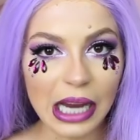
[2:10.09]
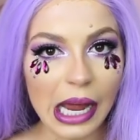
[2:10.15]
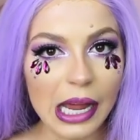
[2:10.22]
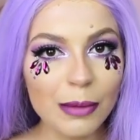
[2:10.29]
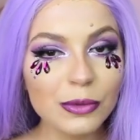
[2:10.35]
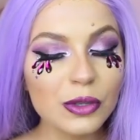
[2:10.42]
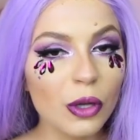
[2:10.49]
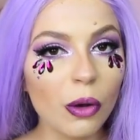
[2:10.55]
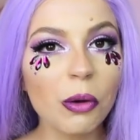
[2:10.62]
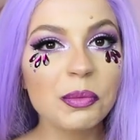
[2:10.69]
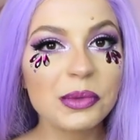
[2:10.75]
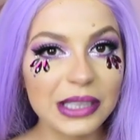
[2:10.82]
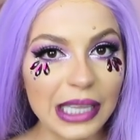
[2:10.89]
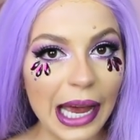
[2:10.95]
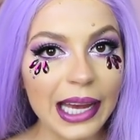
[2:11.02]
I am so
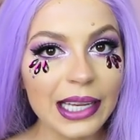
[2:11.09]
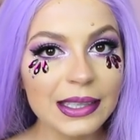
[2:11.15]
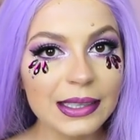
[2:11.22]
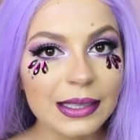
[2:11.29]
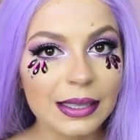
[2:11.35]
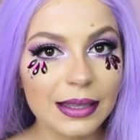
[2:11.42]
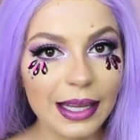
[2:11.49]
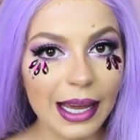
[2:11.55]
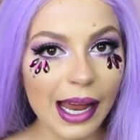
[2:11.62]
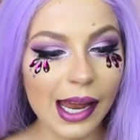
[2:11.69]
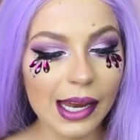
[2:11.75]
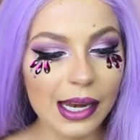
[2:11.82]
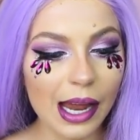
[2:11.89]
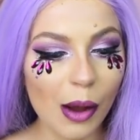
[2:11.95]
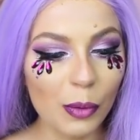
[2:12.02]
obsessed
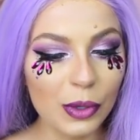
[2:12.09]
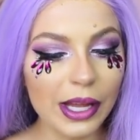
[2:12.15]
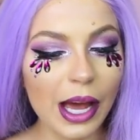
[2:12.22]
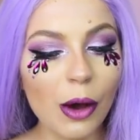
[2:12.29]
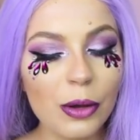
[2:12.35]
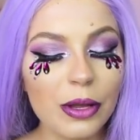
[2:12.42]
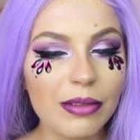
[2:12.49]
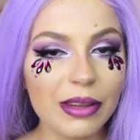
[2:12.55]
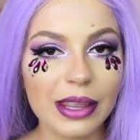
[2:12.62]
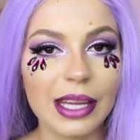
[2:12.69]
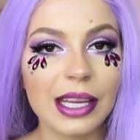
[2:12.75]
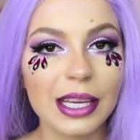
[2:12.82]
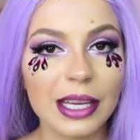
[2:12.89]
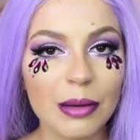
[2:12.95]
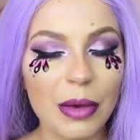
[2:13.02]
that without even
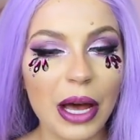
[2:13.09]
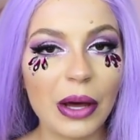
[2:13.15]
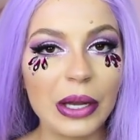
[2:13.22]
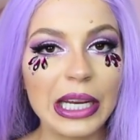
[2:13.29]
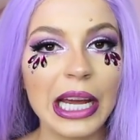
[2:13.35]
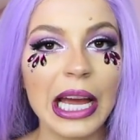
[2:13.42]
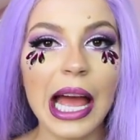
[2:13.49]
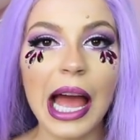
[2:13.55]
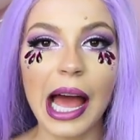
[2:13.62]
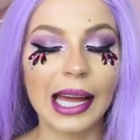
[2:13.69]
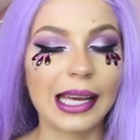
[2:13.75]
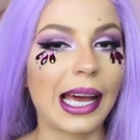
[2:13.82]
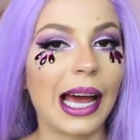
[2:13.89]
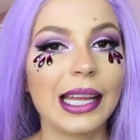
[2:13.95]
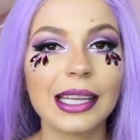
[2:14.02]
thinking about it, I
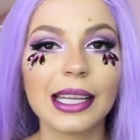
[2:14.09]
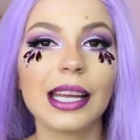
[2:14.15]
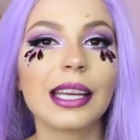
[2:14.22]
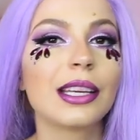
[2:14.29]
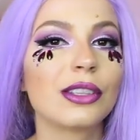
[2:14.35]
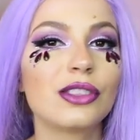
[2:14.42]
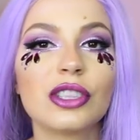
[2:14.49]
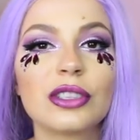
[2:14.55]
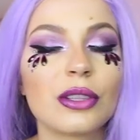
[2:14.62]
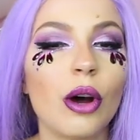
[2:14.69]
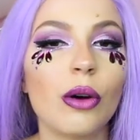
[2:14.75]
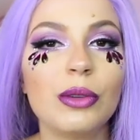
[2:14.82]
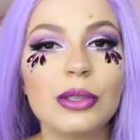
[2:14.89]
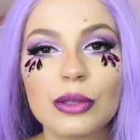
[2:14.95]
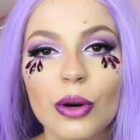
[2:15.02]
kinda like just
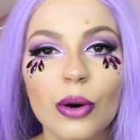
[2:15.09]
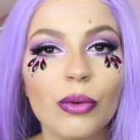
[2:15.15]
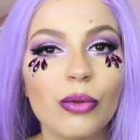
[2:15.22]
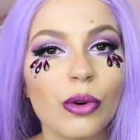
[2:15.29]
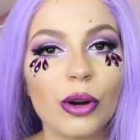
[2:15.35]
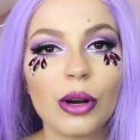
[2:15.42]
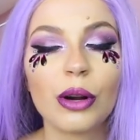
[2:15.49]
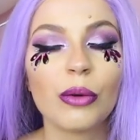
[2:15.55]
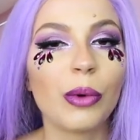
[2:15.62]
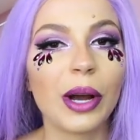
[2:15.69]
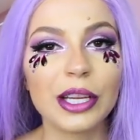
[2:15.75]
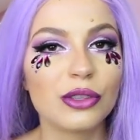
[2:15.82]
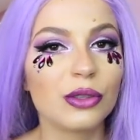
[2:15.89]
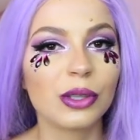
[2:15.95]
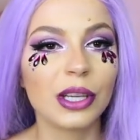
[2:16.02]
always go for
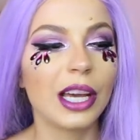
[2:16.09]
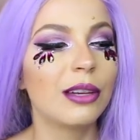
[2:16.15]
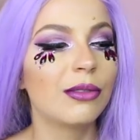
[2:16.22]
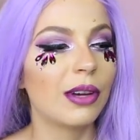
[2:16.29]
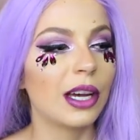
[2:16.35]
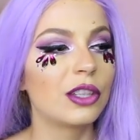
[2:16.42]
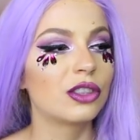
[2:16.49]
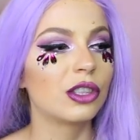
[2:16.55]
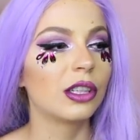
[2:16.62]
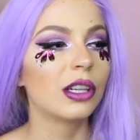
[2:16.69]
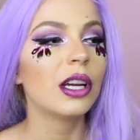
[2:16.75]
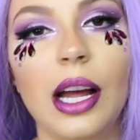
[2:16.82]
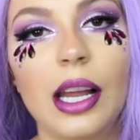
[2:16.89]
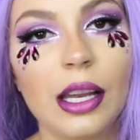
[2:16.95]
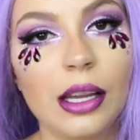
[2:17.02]
Y2K fashion.
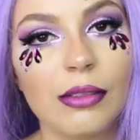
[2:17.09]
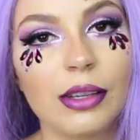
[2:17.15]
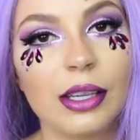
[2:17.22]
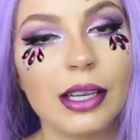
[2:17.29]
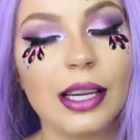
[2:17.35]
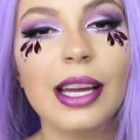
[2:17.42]
I love it.